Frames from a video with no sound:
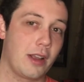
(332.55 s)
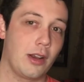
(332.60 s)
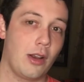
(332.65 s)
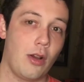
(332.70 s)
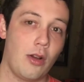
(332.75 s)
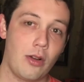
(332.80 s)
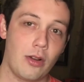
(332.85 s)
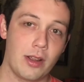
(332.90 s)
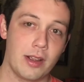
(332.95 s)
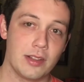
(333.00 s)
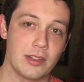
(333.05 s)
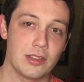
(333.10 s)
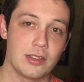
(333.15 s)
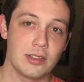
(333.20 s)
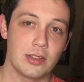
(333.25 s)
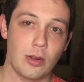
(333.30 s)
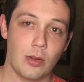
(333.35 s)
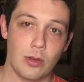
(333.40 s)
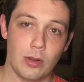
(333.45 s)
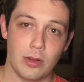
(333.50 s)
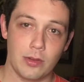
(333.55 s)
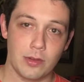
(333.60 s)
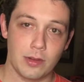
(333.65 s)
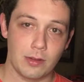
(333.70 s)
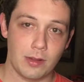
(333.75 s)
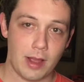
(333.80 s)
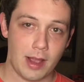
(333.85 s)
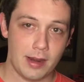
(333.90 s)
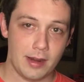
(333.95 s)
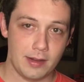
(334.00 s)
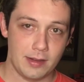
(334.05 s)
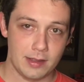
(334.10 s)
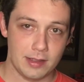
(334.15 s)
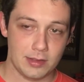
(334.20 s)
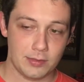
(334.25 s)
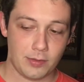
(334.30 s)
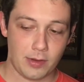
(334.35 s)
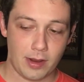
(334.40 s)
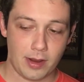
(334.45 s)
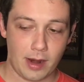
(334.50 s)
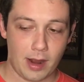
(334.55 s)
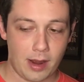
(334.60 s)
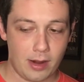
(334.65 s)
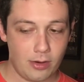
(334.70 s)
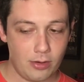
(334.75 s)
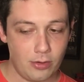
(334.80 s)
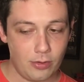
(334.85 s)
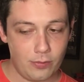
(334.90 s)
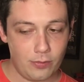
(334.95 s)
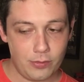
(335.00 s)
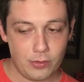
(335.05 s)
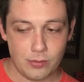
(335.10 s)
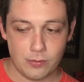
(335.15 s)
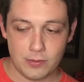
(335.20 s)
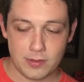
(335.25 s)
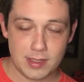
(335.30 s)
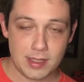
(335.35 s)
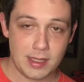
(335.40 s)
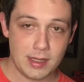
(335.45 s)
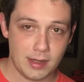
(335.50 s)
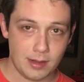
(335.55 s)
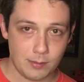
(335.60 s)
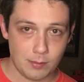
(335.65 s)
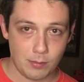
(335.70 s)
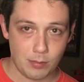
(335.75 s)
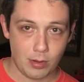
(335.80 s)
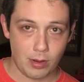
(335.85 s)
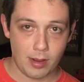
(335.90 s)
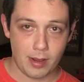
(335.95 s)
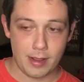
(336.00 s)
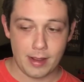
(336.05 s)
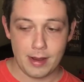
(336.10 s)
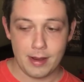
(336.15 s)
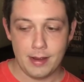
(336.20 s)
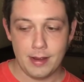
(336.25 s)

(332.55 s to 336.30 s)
heart and soul on the line in this fight. I don't know if you've seen it, but